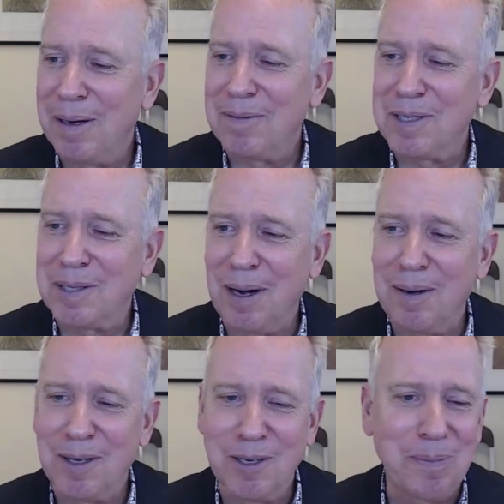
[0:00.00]
of
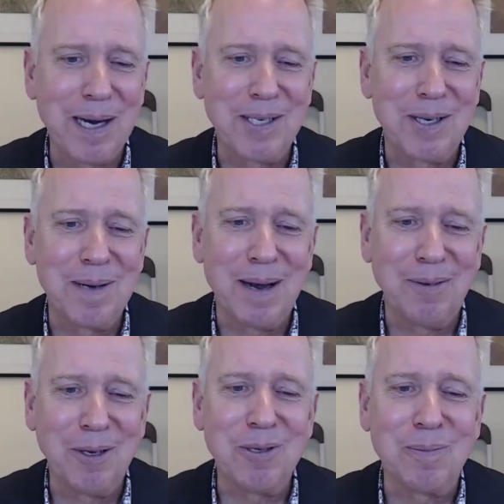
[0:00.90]
bad term to have
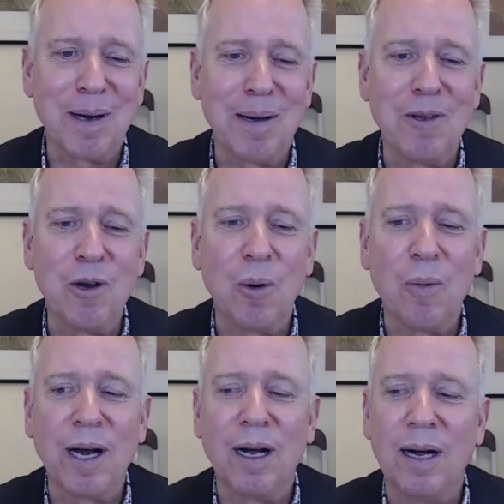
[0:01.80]
used, but you don't
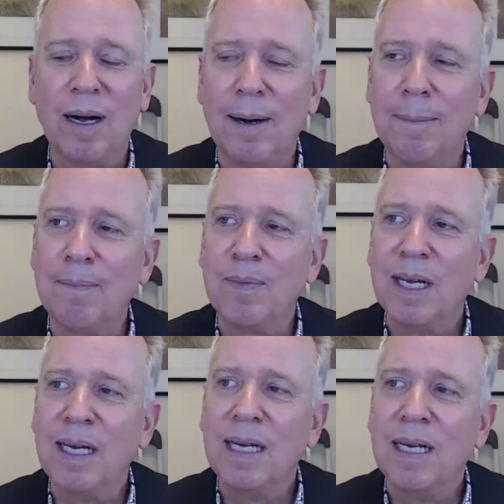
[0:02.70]
want to
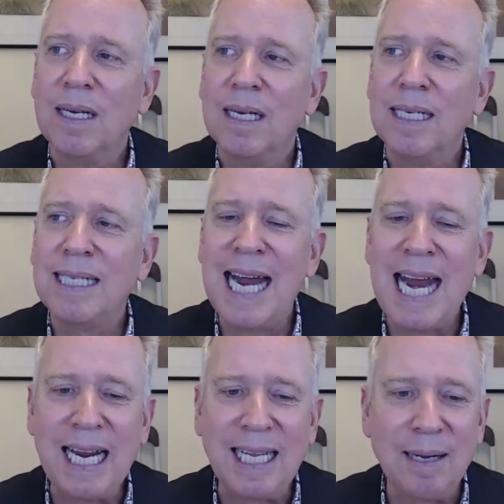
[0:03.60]

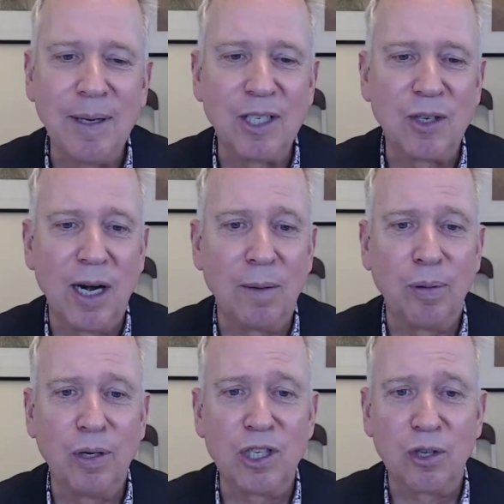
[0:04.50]
take them and try to
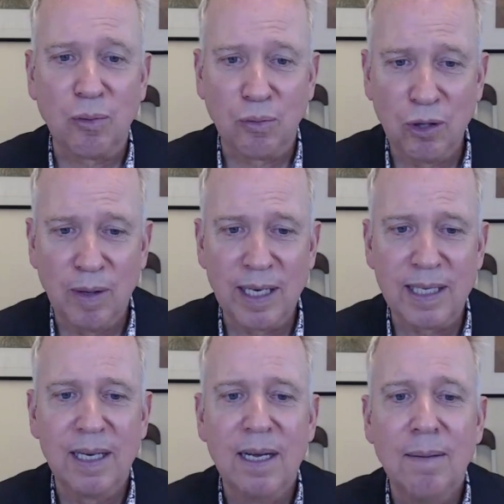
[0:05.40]
push through it,
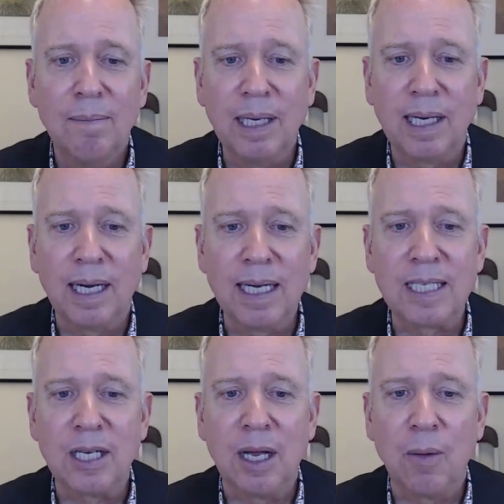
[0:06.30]

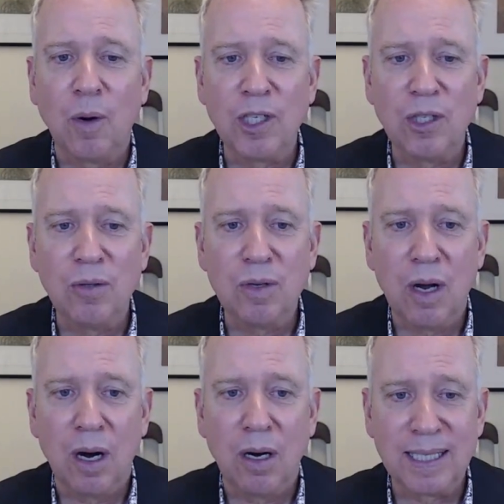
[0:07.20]
because once you
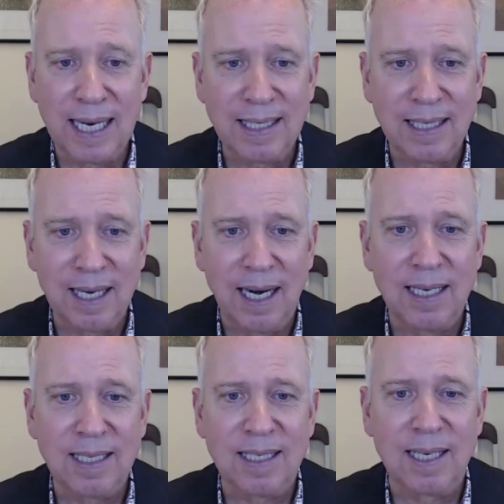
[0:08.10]
are
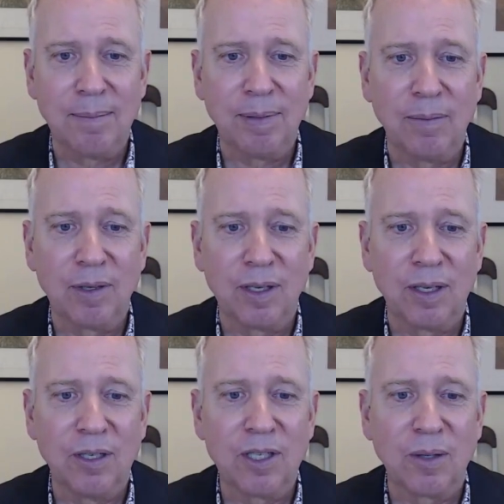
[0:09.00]
sensitized to something with an
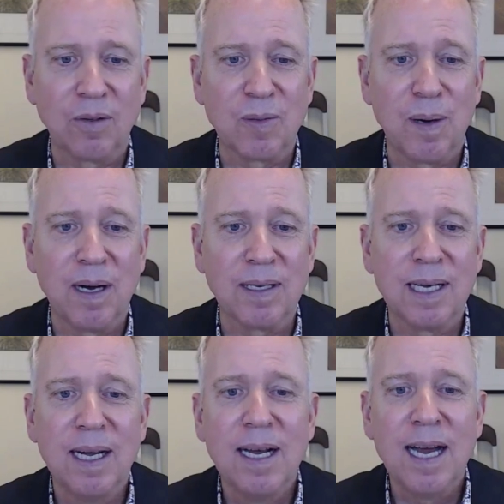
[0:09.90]
allergic response,
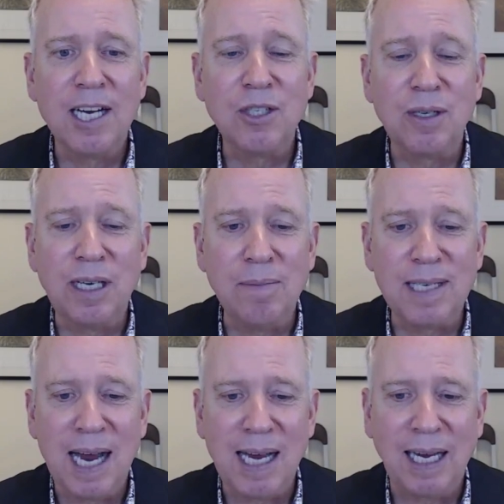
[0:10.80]
as you keep
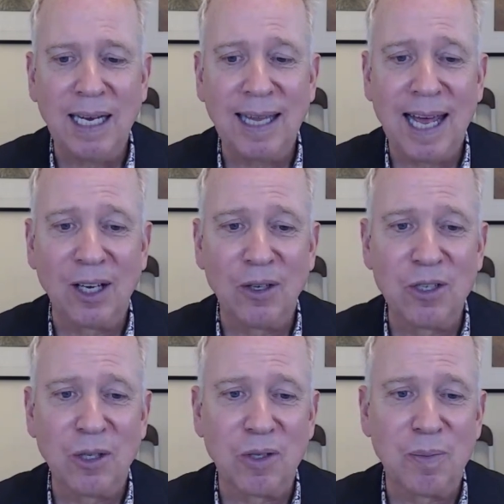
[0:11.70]
taking, that
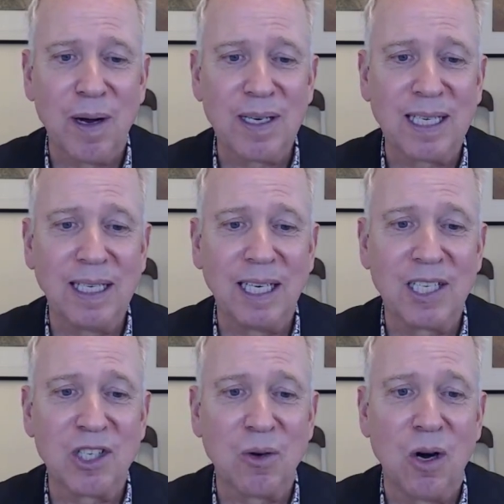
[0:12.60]
allergic response can get
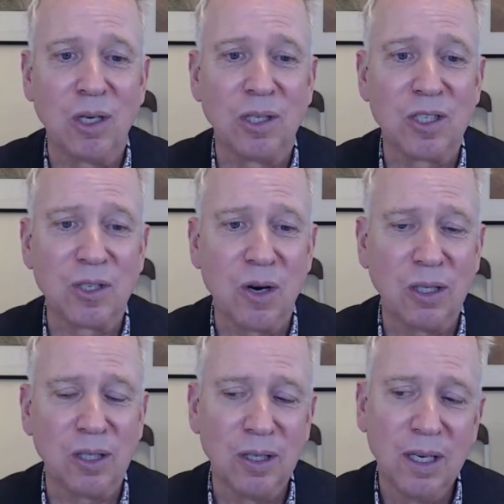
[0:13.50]
stronger and
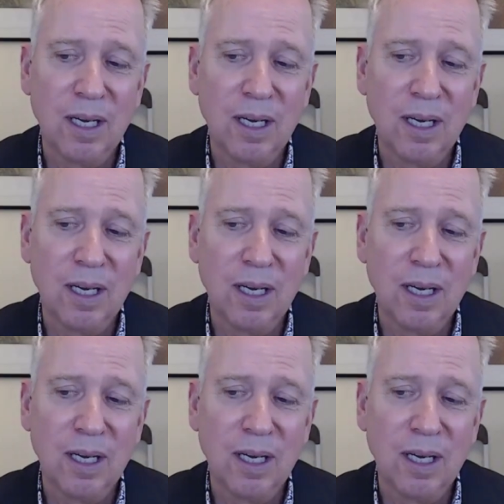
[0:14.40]
stronger